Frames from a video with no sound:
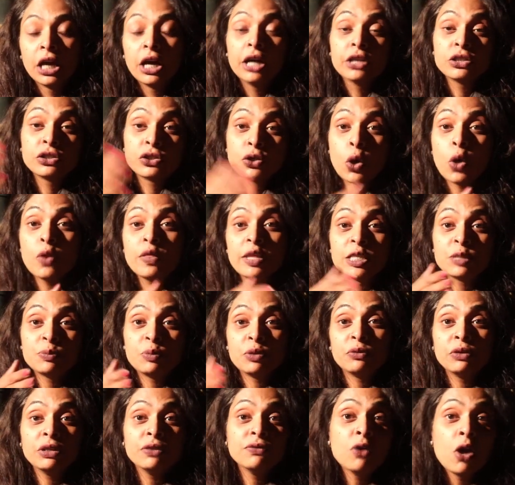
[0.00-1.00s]
A soul that's
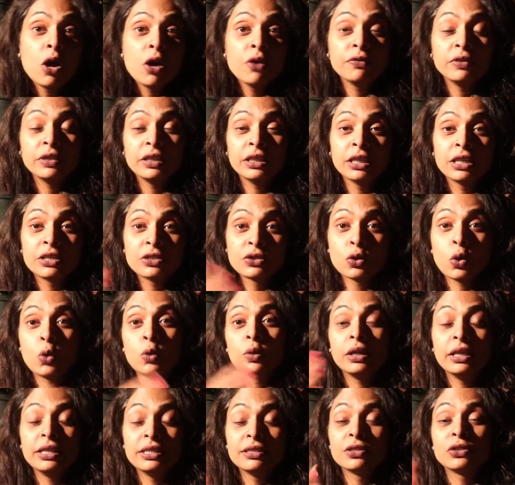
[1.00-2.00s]
been revolving, a
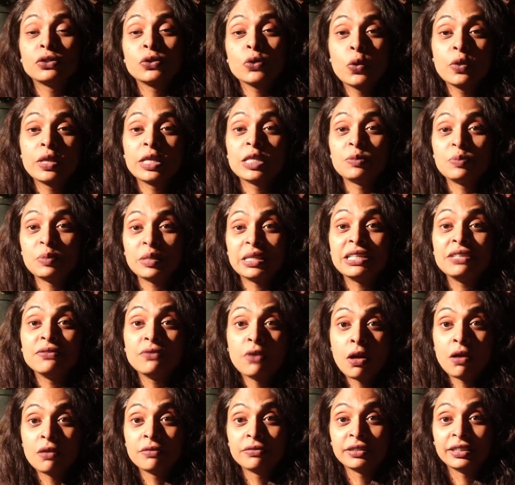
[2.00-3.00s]
soul is a soul that's been
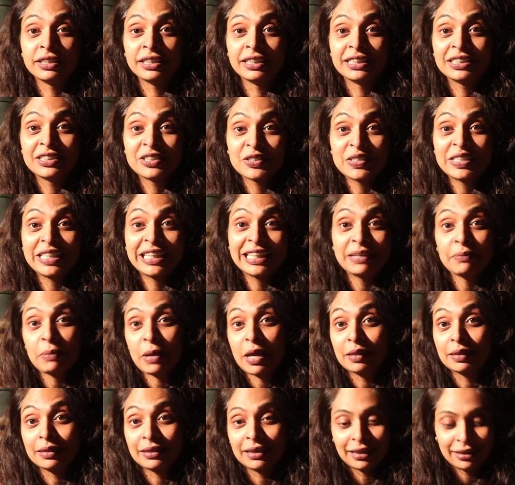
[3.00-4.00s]
evolving. Just think
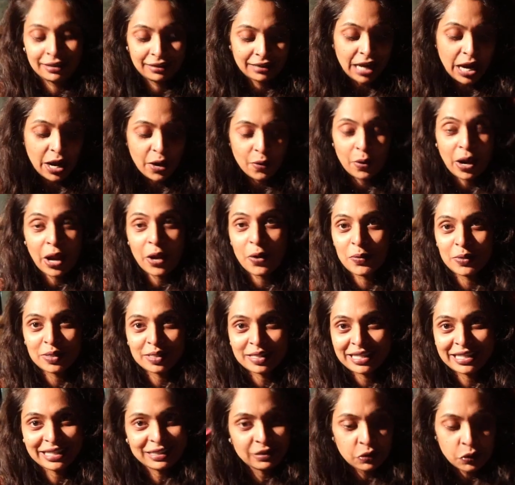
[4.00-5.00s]
about that. I
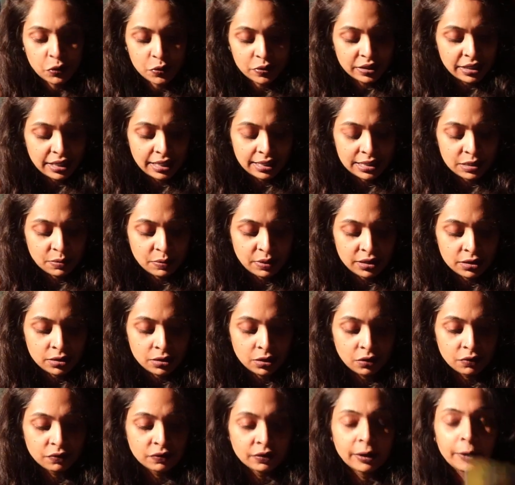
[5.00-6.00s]
always say that to
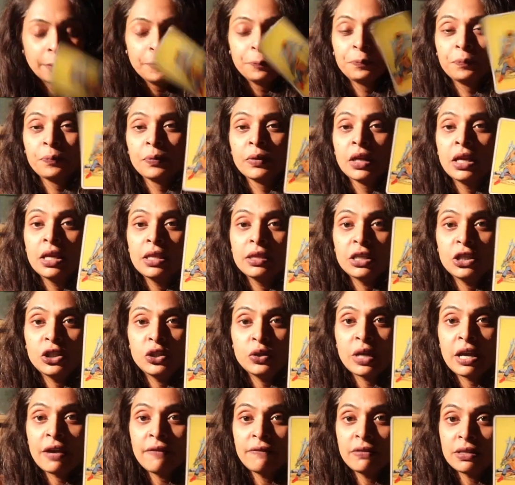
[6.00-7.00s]
myself. Then
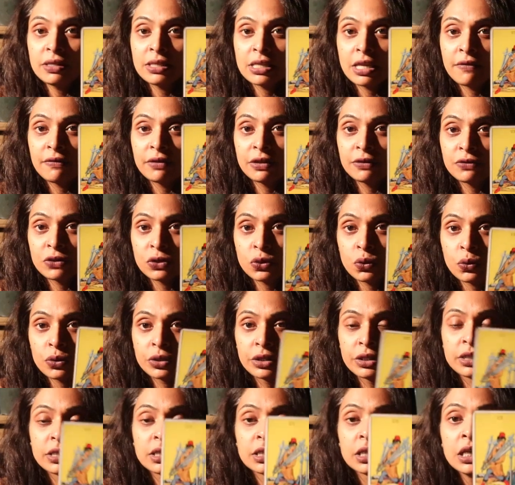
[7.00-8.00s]
you have the 7 of
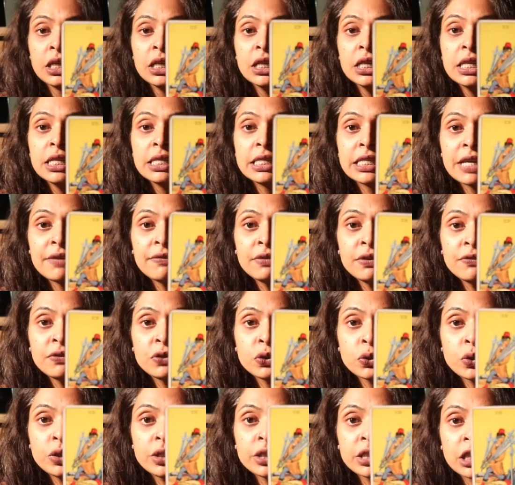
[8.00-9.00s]
Swords. 7 of
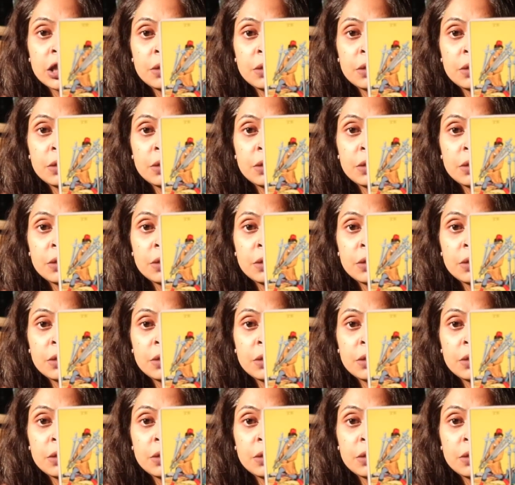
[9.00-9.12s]
Swords